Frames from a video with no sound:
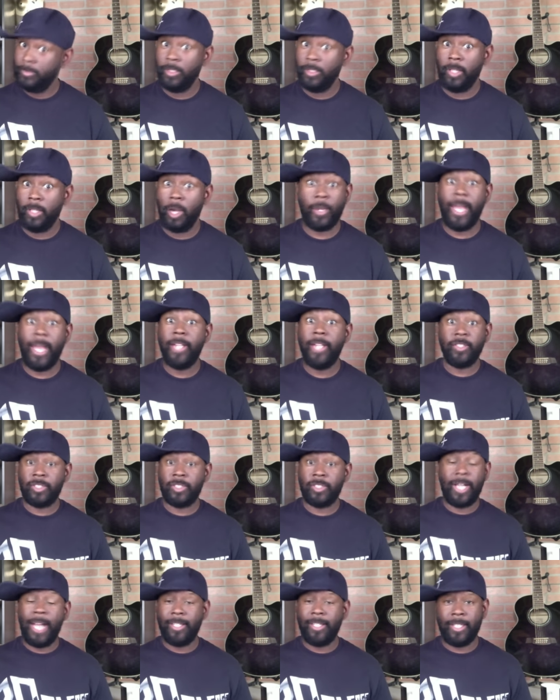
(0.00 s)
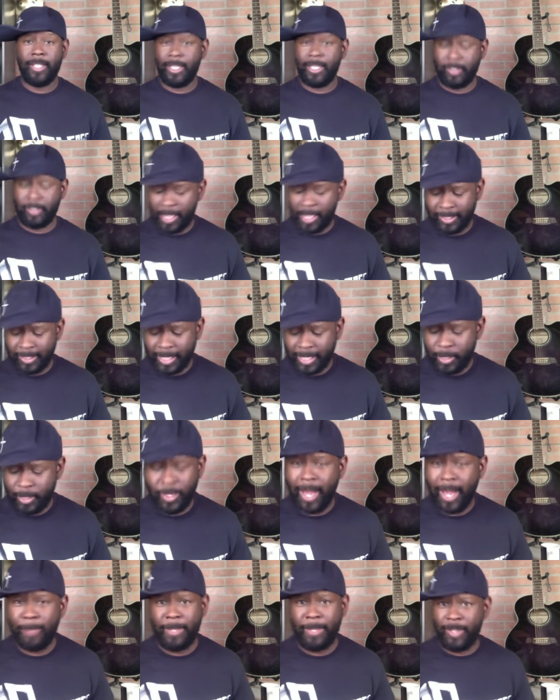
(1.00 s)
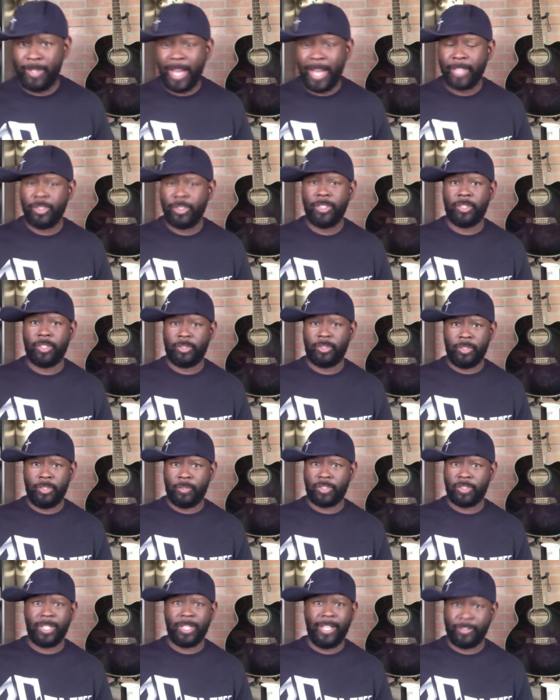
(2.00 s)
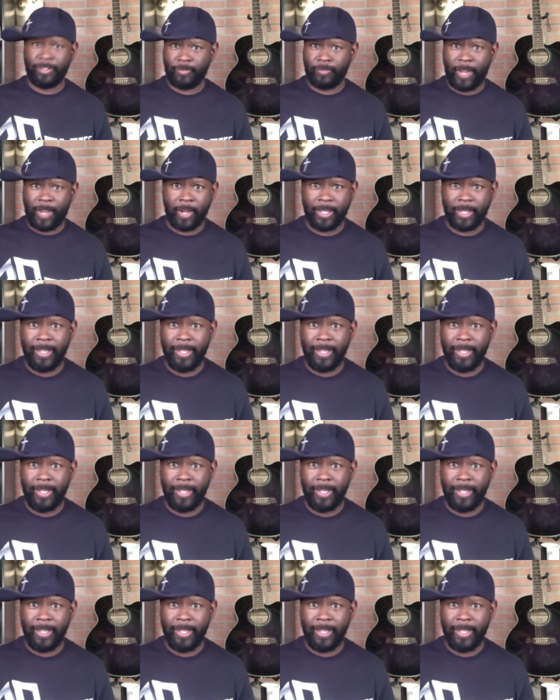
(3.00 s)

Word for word: Okay, this God, God, God's like you got to you got to treat your, your slaves fairly.